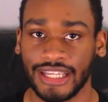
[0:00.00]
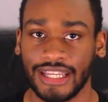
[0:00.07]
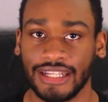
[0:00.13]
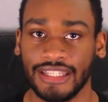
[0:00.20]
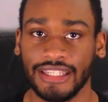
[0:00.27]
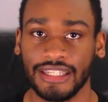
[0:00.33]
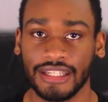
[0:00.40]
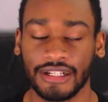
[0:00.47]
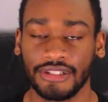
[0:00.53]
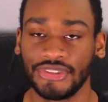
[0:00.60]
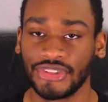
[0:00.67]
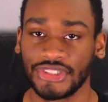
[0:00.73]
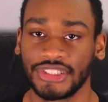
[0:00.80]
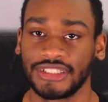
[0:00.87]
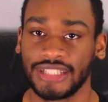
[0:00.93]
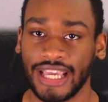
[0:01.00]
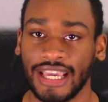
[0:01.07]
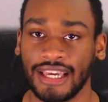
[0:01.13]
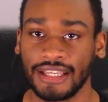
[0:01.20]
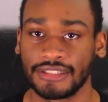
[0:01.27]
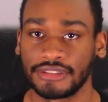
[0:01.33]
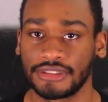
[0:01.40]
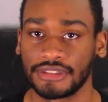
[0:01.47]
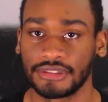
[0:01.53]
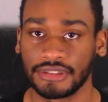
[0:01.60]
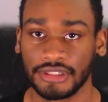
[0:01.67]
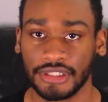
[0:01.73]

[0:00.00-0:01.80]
and he understands,